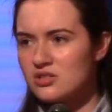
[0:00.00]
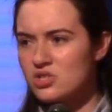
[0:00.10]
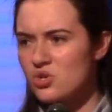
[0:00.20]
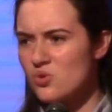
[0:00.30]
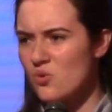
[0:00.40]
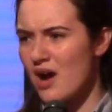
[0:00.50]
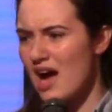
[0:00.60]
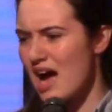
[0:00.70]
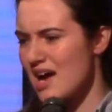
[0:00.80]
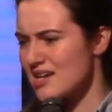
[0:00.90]
2
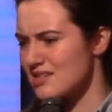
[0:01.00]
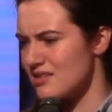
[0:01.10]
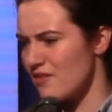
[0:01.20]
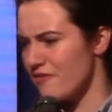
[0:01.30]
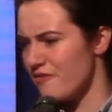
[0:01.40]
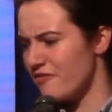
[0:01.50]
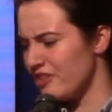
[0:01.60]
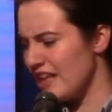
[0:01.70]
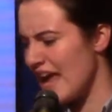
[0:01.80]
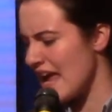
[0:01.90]
eyes of
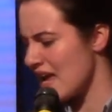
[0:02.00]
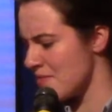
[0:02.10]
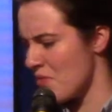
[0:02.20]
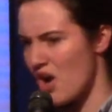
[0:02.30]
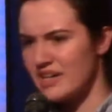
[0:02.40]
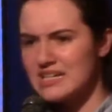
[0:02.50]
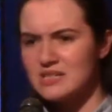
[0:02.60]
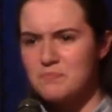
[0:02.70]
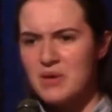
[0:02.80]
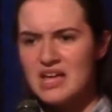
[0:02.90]
flame on
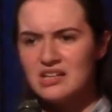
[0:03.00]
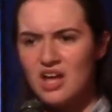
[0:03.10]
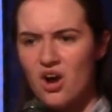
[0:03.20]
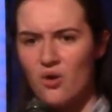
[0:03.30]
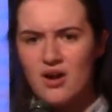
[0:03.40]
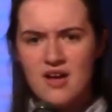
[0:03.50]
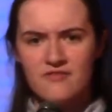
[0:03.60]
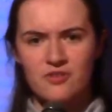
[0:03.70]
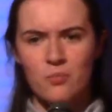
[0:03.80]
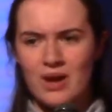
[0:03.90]
his pillow,
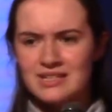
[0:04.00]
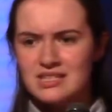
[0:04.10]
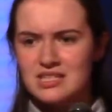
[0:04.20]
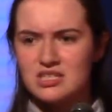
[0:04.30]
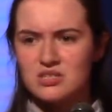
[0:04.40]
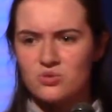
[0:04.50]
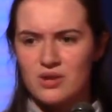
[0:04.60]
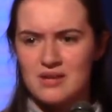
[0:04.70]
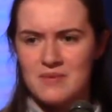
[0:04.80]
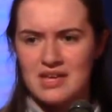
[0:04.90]
from whence the
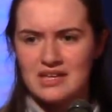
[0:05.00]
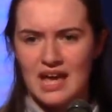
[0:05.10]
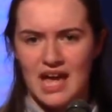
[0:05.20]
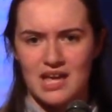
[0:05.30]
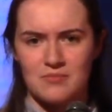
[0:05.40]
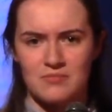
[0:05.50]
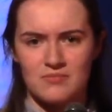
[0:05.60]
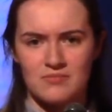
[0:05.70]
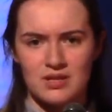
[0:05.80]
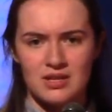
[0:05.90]
screaming came.
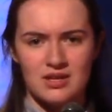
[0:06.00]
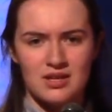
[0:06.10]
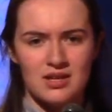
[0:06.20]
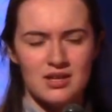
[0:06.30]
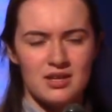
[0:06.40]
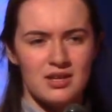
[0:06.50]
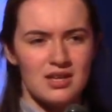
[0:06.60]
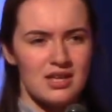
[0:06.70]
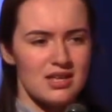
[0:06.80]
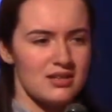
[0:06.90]
He